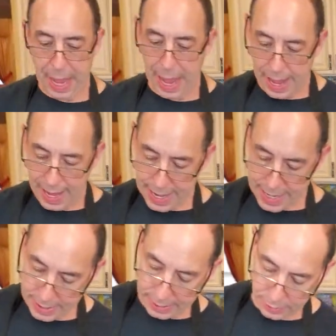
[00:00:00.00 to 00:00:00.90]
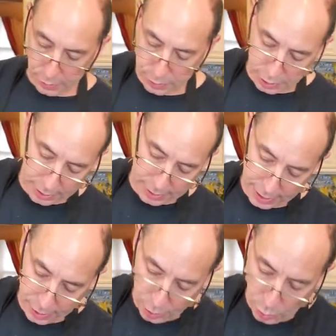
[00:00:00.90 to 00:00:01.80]
And so we're just going to take
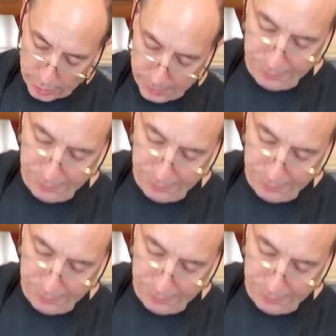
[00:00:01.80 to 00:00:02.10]
our corn.